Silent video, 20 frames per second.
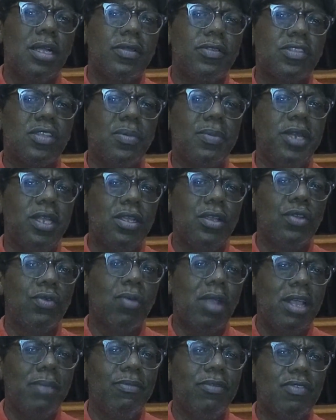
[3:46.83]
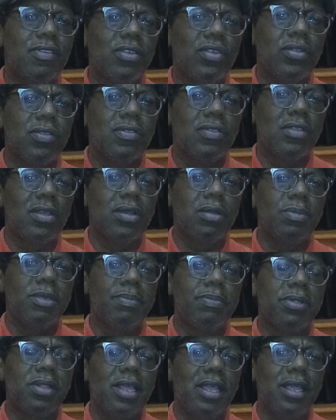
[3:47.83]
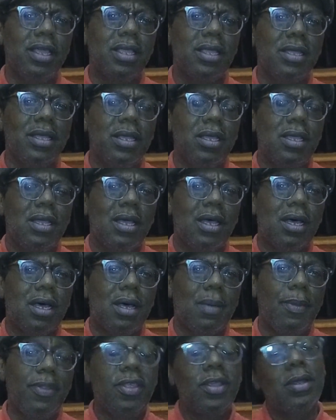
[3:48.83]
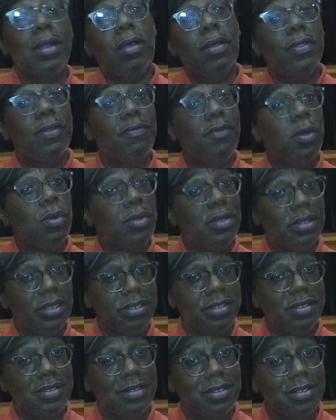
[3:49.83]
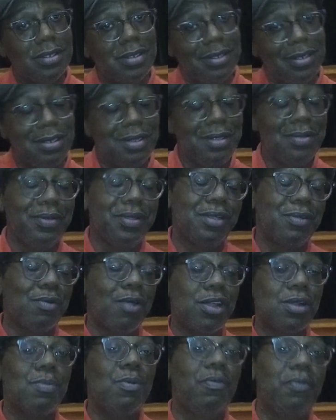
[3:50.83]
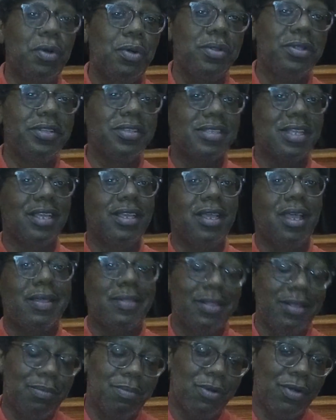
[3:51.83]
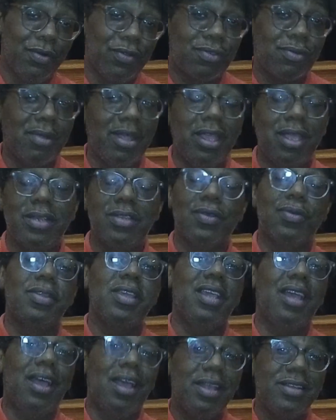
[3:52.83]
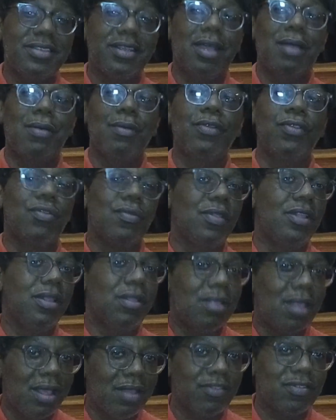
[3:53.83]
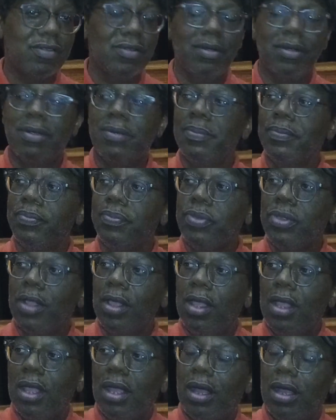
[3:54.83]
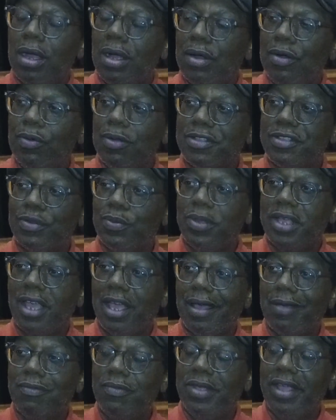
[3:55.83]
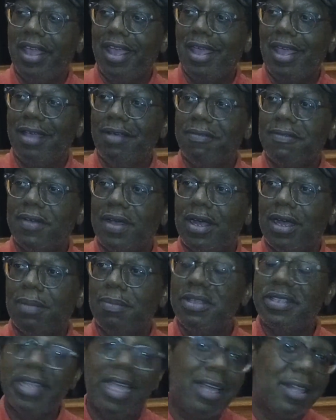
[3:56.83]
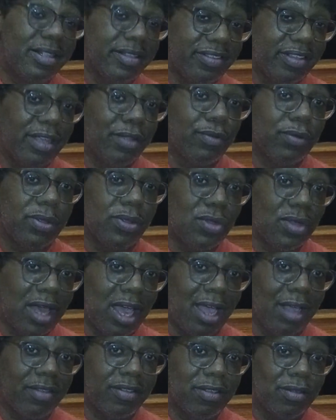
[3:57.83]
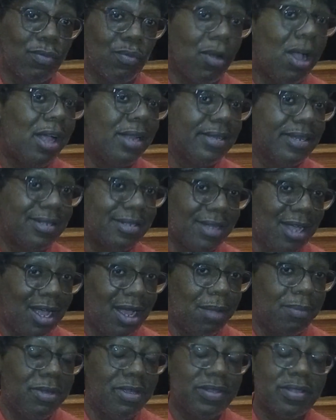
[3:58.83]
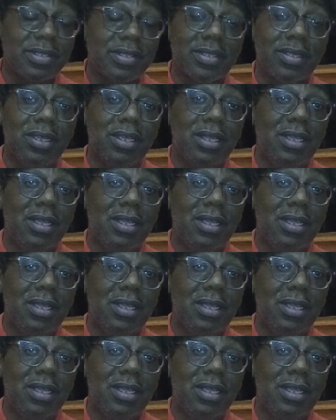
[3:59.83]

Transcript: So many great musicians going to be playing. But then all the vocalists, incredible vocalists like Kathleen Bertrand, Tony Hightower, Julie Dexter. Who else do we have? We have Miss Alexandra Jackson, Rhonda Thomas,